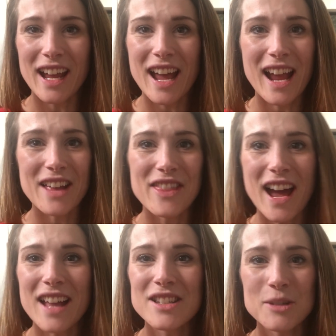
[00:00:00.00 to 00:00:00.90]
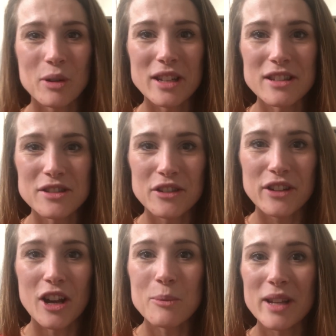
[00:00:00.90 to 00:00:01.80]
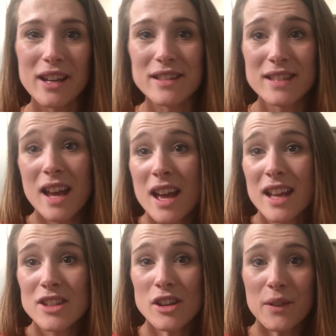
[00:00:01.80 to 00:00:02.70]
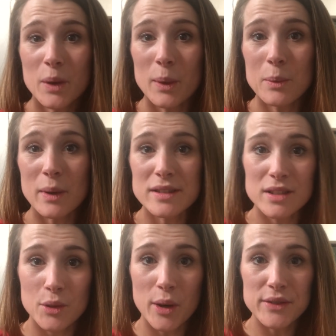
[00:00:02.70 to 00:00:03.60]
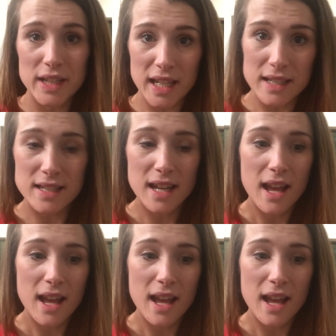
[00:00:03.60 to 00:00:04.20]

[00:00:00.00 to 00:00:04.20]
I had that just put in the studio because not everyone wants to go out to eat.